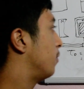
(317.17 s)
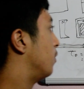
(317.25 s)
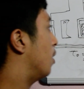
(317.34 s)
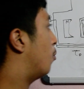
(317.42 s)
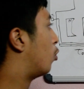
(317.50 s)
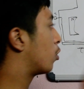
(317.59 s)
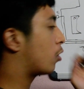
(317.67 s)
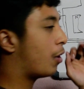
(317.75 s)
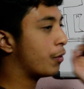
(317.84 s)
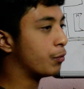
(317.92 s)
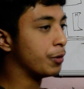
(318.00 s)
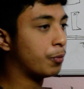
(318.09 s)
The more
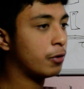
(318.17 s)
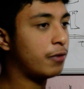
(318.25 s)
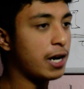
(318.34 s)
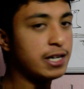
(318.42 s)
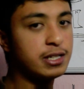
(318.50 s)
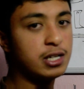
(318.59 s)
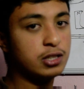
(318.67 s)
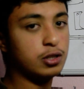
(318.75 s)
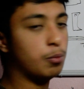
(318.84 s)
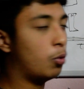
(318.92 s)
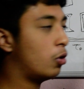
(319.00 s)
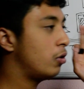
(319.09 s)
current we provide, the
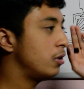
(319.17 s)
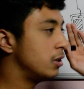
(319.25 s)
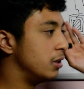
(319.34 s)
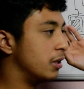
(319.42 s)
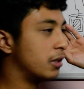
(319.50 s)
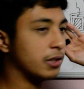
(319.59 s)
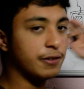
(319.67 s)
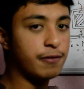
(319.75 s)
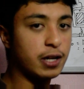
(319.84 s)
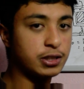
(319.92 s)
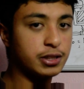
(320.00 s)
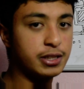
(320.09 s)
more the
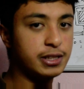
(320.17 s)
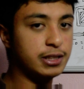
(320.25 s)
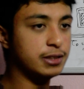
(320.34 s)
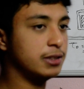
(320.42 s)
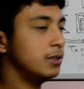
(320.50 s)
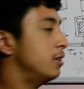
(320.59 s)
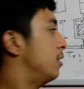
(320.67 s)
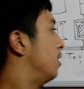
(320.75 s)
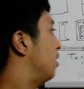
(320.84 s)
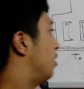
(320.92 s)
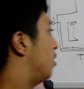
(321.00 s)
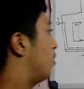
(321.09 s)
deflection is.
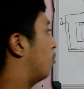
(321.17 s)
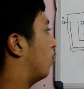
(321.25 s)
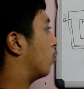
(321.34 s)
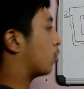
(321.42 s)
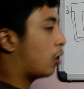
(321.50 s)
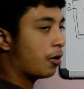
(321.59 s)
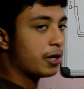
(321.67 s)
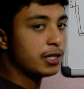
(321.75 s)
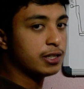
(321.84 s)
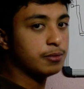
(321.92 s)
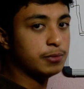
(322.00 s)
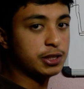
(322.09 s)
More current
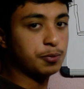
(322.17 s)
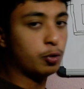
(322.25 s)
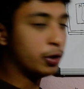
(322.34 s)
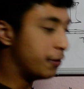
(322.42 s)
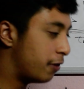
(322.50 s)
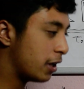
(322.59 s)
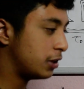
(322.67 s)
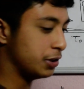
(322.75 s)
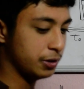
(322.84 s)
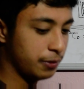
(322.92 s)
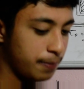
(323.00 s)
means more deflection.